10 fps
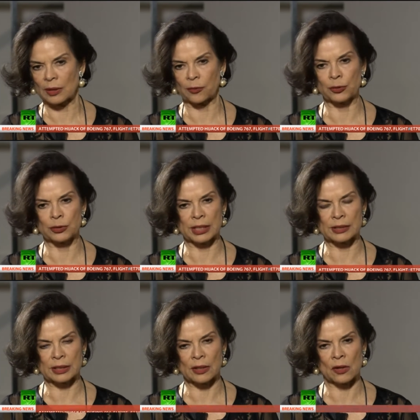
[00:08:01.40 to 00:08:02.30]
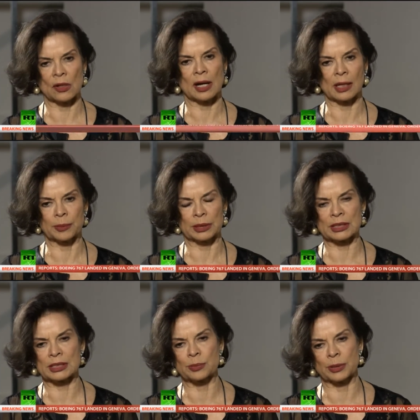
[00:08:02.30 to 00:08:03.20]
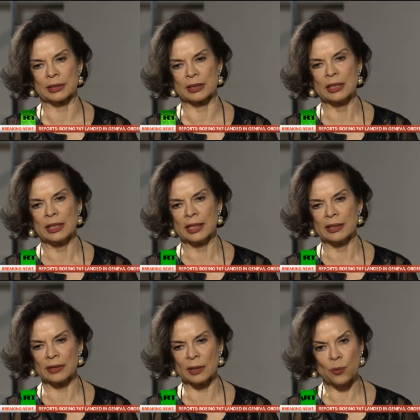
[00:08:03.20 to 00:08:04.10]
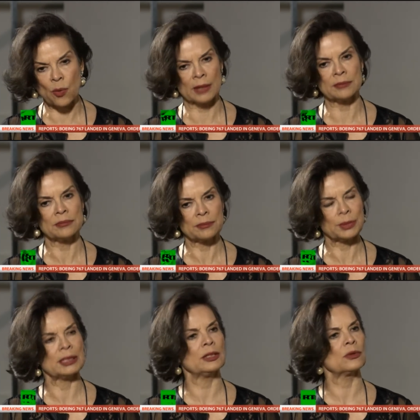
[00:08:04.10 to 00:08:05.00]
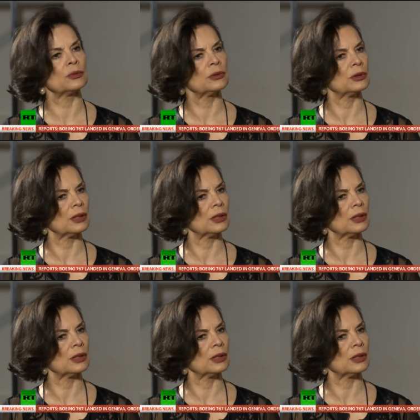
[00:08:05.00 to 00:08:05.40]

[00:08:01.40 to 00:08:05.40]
a few days ago, I participated in the 1 billion